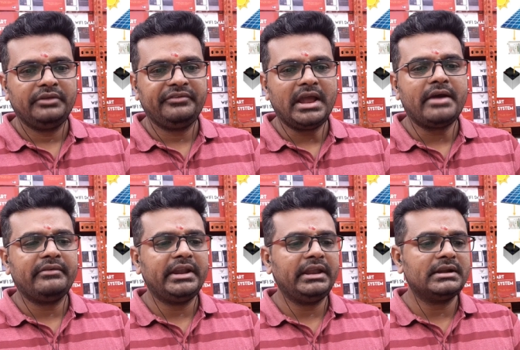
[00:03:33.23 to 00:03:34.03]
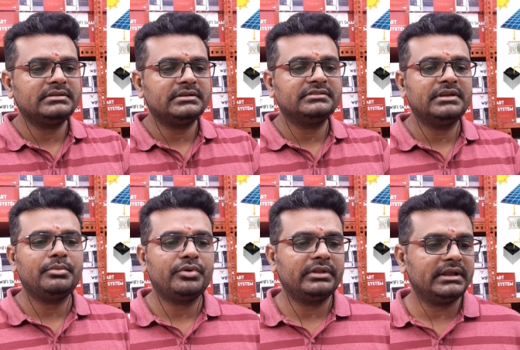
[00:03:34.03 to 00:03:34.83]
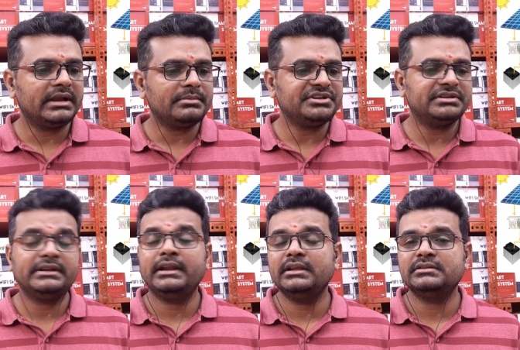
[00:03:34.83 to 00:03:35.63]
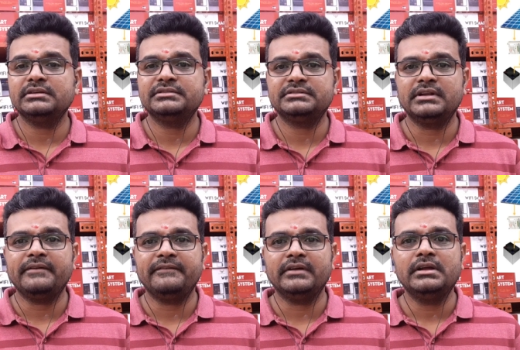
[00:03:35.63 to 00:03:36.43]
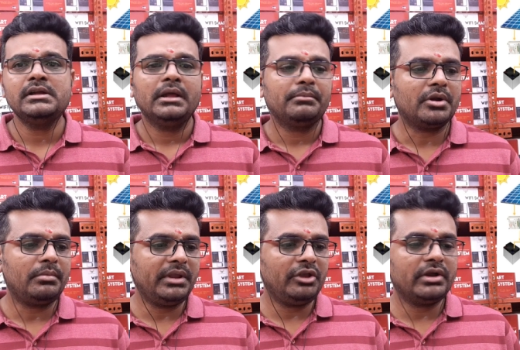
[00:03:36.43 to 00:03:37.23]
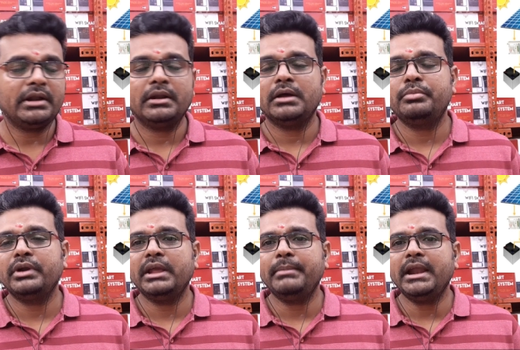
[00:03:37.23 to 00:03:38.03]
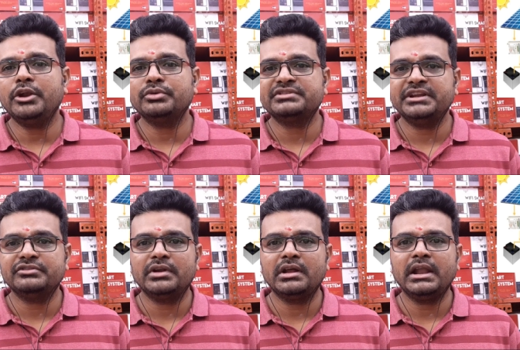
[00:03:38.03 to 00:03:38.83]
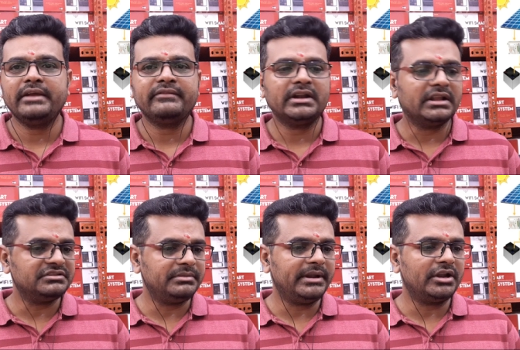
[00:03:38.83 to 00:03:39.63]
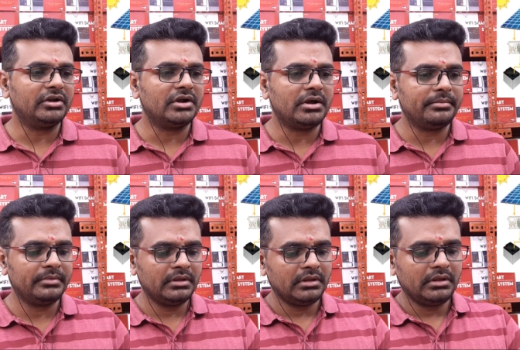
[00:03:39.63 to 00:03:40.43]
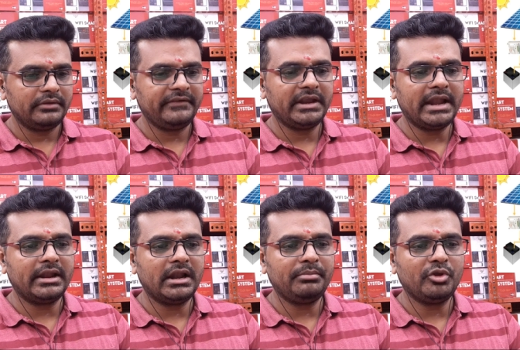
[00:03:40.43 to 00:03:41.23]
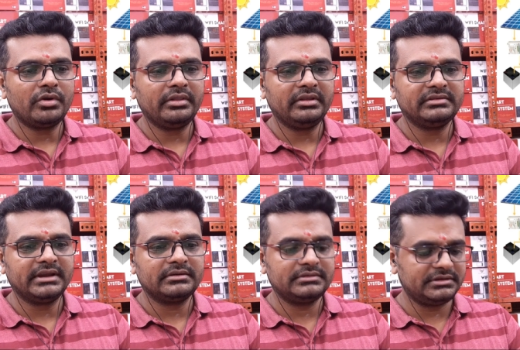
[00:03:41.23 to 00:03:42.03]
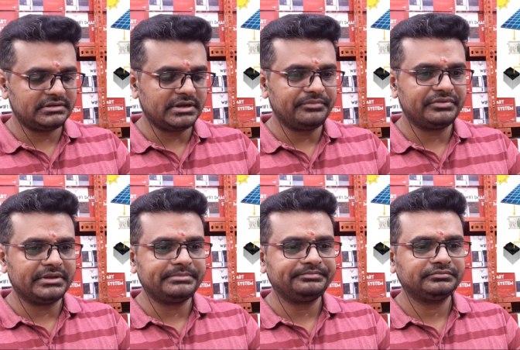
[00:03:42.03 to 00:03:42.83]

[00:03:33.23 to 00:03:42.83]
If you have any concerns about the commercial and industrial stuff, probably you can put a mail to srisolarlife@gmail.com. We can help you on these systems.